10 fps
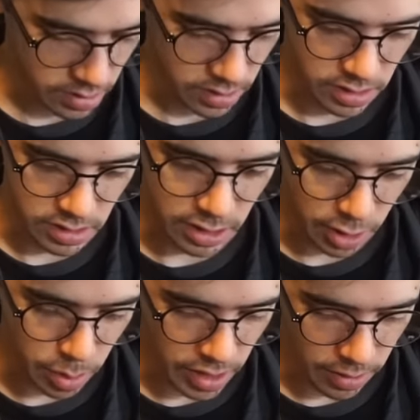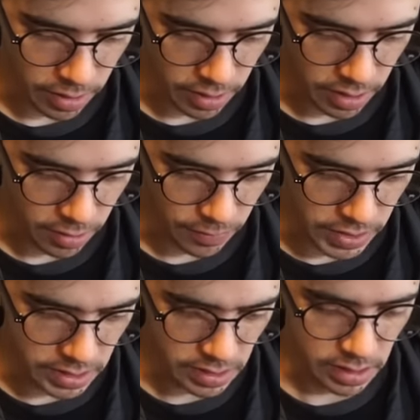this sticker pack right now.
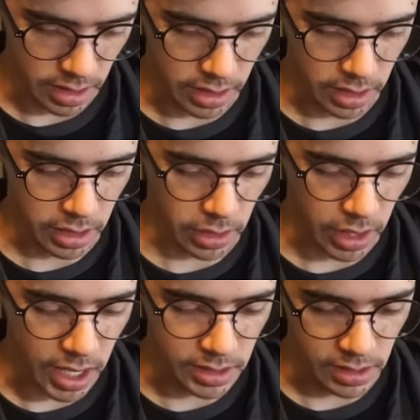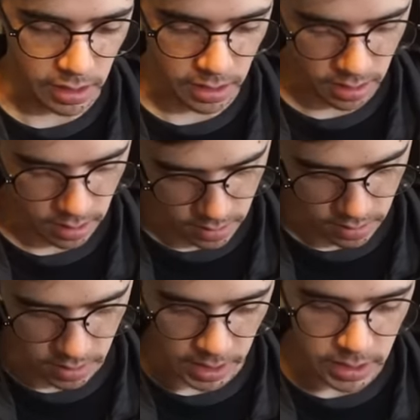This is like classic,
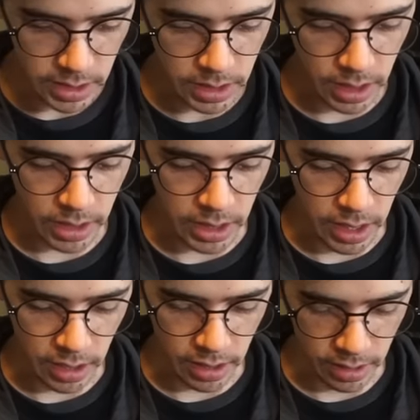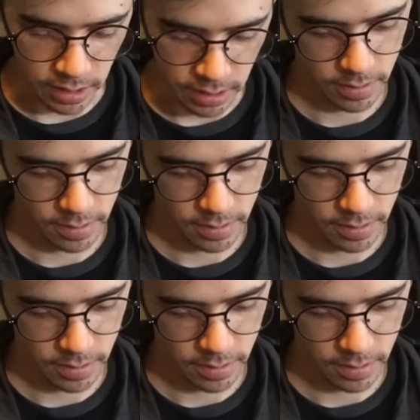1999.